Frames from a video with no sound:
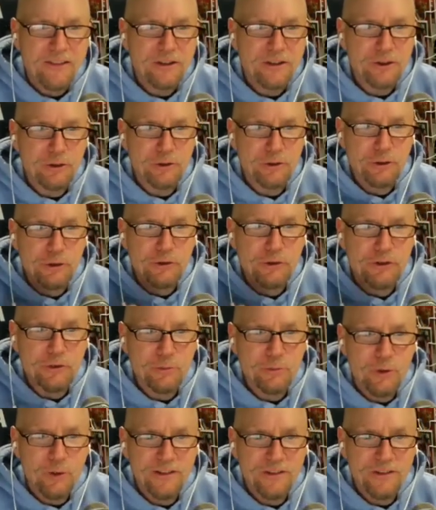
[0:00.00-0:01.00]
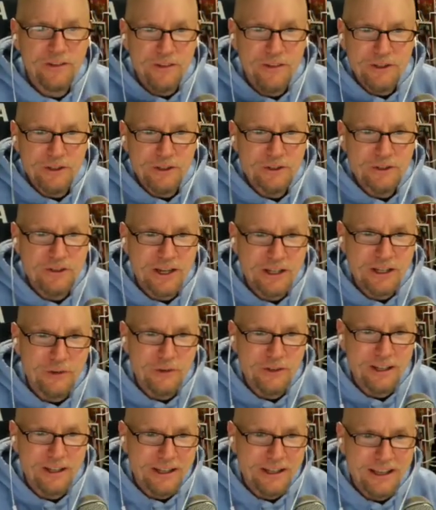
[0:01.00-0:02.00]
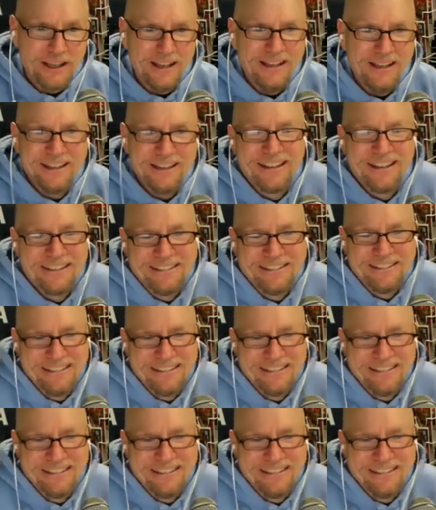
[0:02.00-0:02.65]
then you'd use it once, and then you try to use it again, and then you